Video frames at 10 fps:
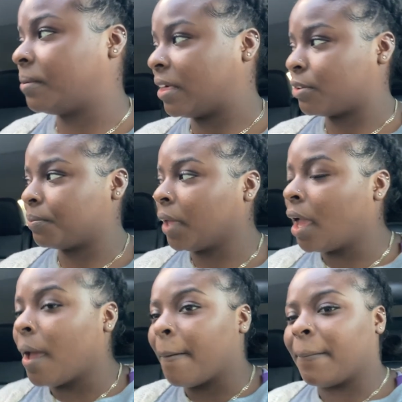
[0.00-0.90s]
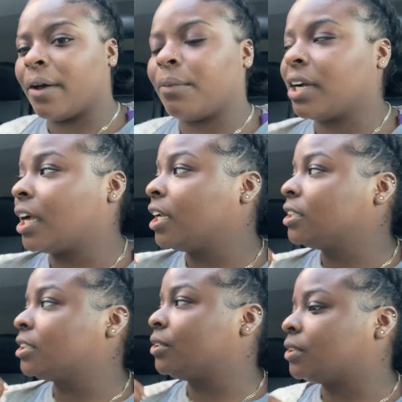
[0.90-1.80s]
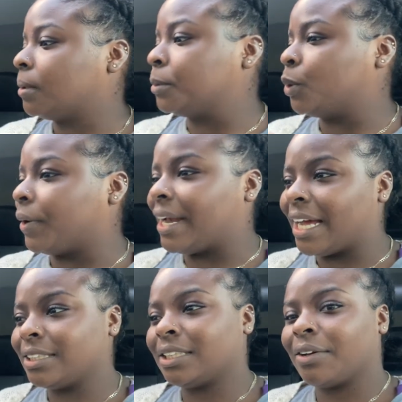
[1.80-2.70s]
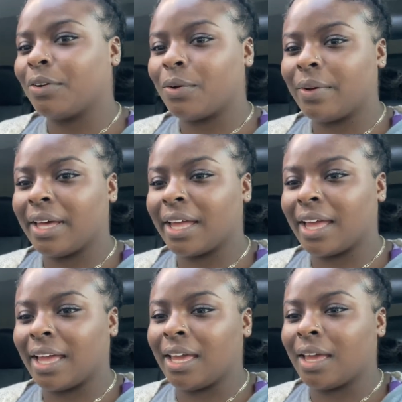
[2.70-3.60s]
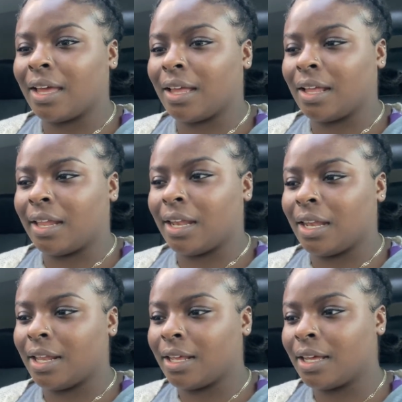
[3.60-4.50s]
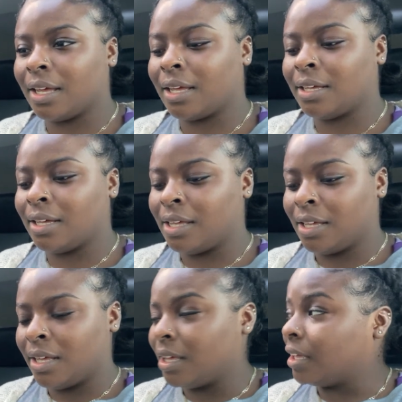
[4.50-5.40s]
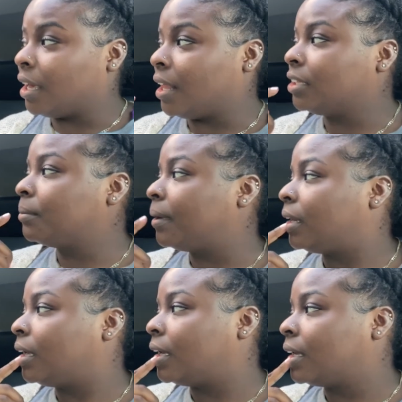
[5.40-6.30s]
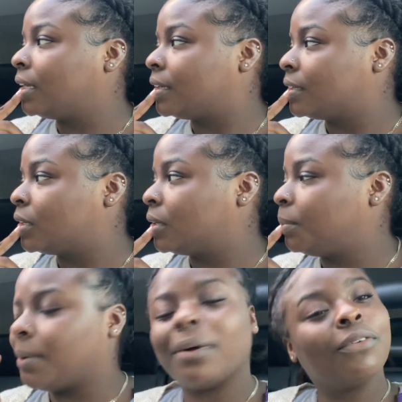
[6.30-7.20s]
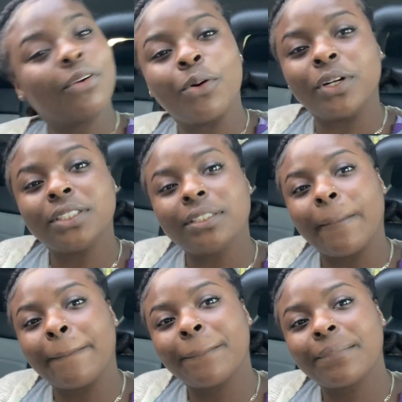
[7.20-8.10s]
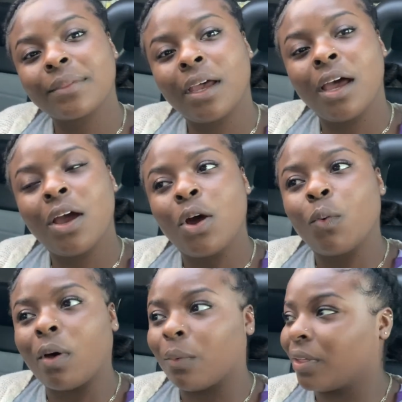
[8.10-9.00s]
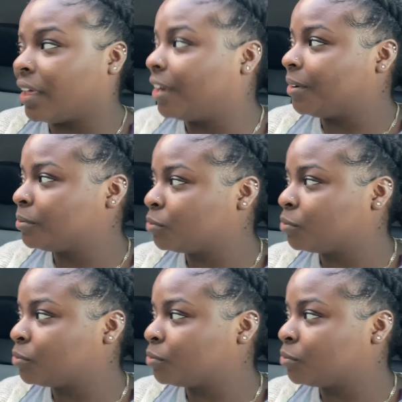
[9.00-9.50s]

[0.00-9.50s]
bathroom but we're gonna just do some door dashing real quick and yeah that's about it maybe I'll record some while we're there